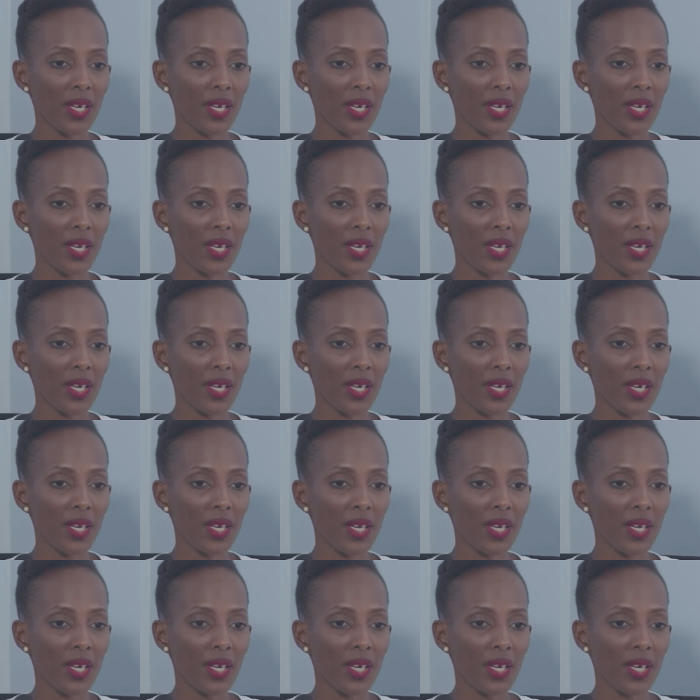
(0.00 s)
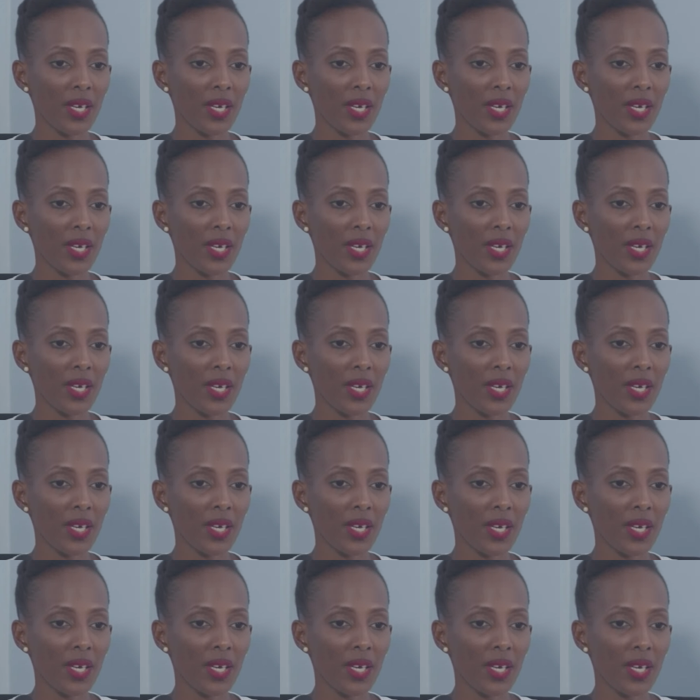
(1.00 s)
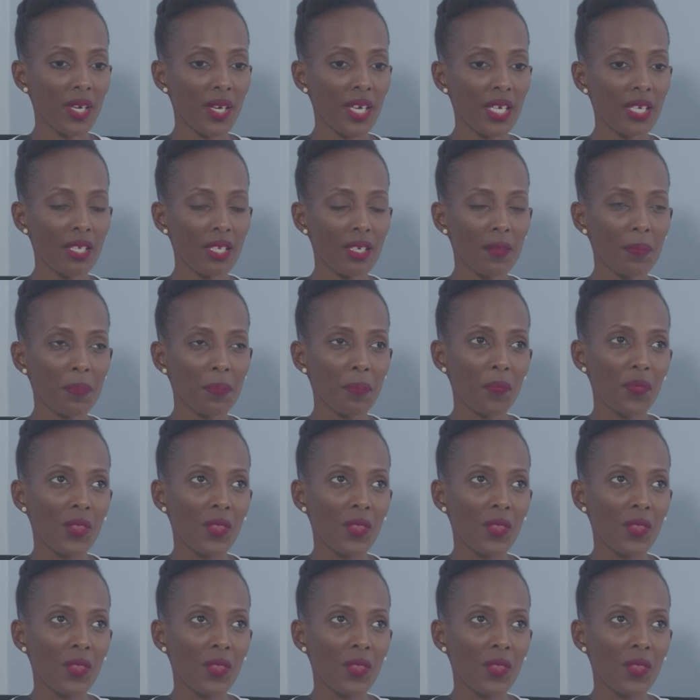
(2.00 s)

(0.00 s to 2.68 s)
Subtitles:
another former colleague of mine.